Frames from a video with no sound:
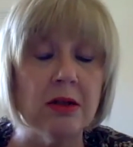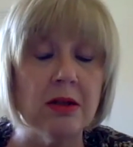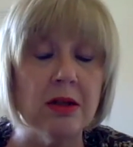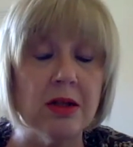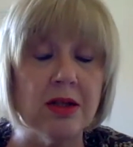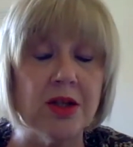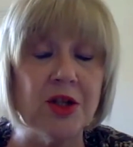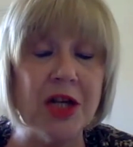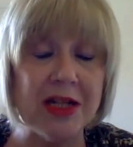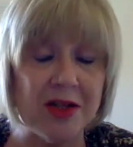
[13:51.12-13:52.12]

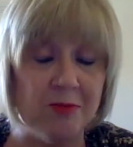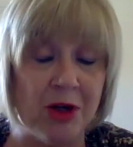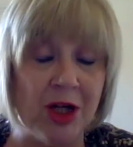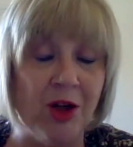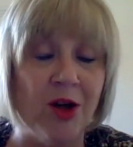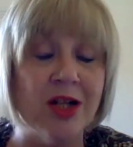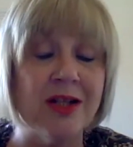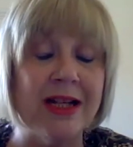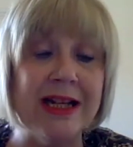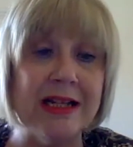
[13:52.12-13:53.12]
suggest to my clients
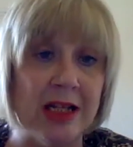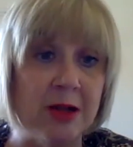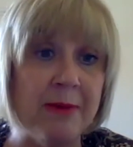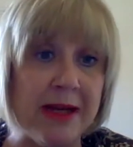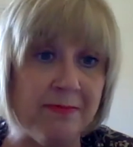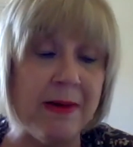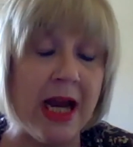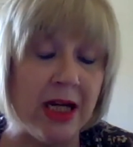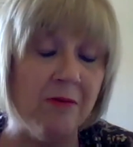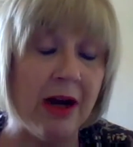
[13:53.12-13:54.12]
that it isn't the best bet
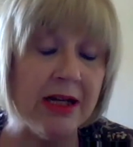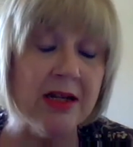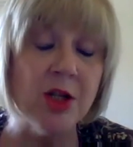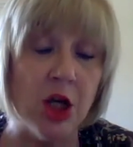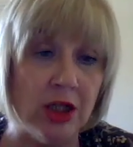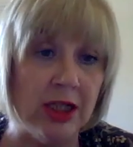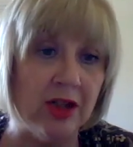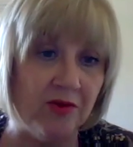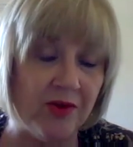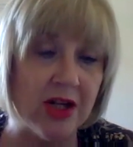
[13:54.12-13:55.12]
anyway, certainly in
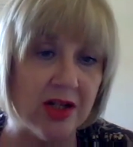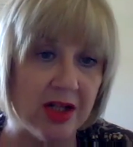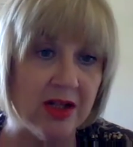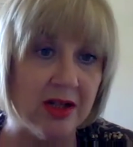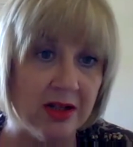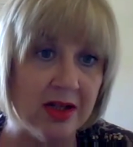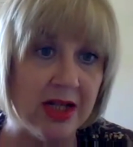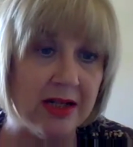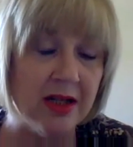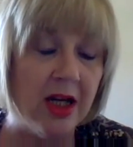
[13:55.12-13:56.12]
the first
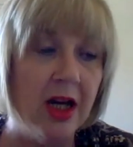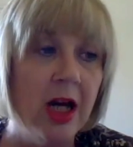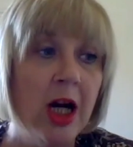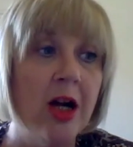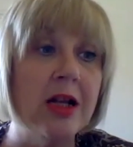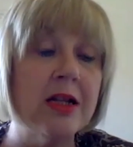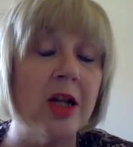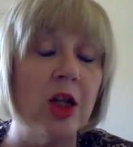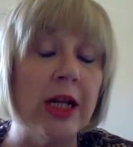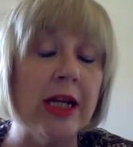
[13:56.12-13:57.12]
instances.
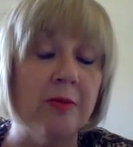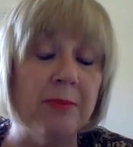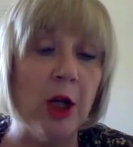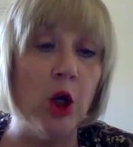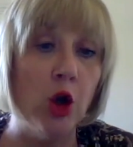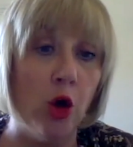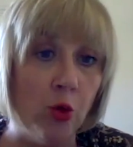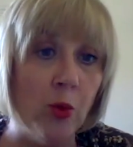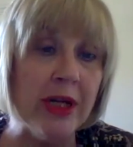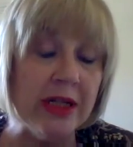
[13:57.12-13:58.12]
It can be a
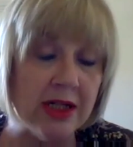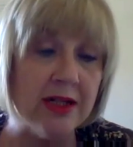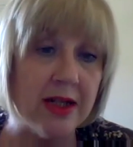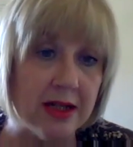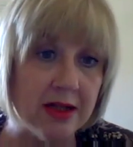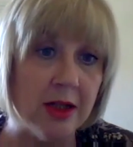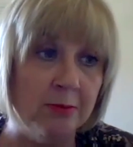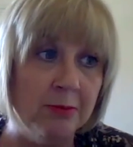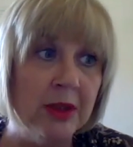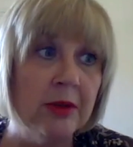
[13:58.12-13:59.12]
long-winded
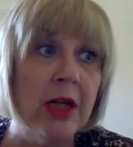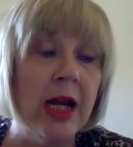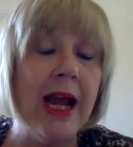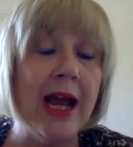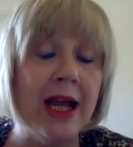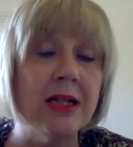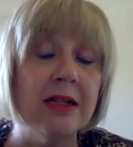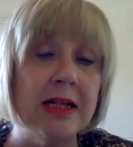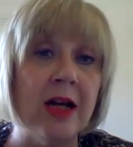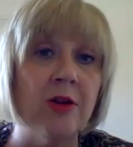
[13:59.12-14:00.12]
system, and
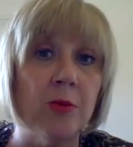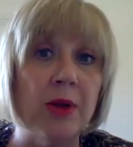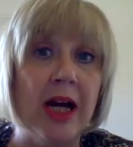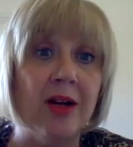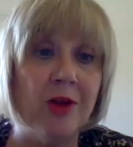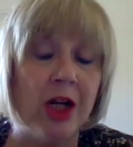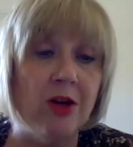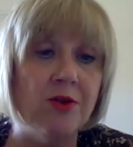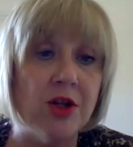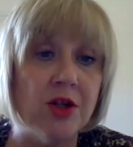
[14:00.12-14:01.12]
now that we have
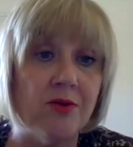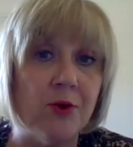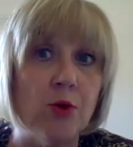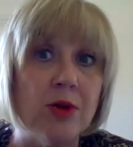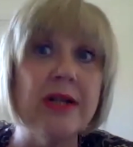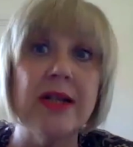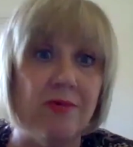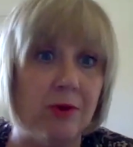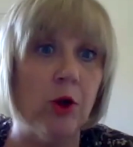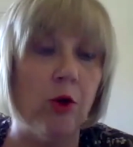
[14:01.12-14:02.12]
closures, of course, it's
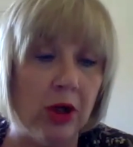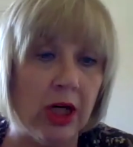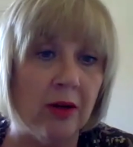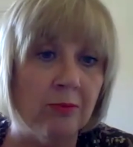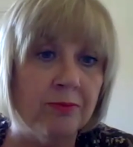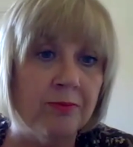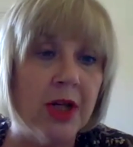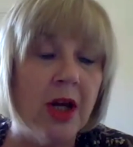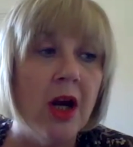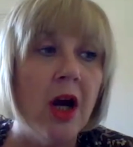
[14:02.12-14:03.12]
even longer.
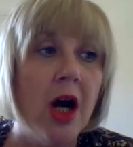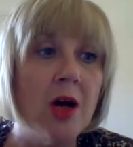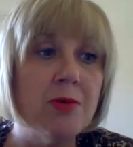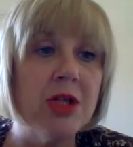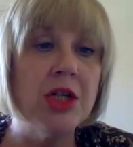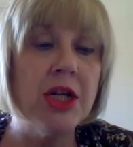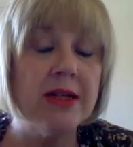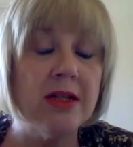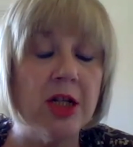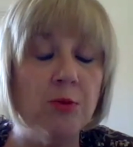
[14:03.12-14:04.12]
I would
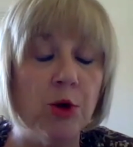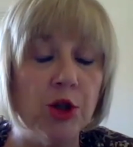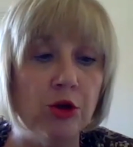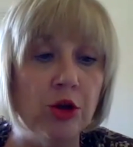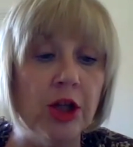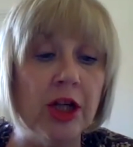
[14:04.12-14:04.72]
suggest that what you're looking